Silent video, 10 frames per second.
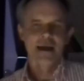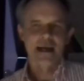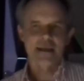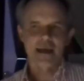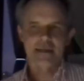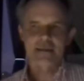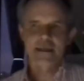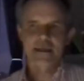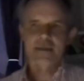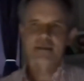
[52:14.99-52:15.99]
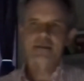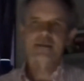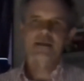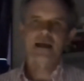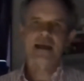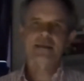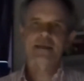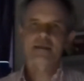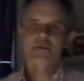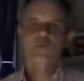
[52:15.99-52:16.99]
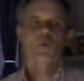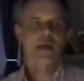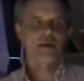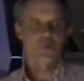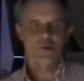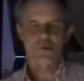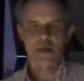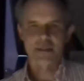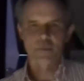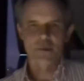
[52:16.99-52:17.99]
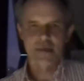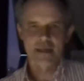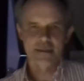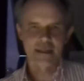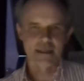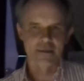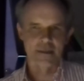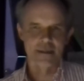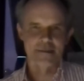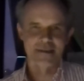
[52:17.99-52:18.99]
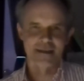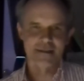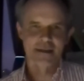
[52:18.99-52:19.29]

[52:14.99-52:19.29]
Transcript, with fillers: I, I think I think what I also try to present here is that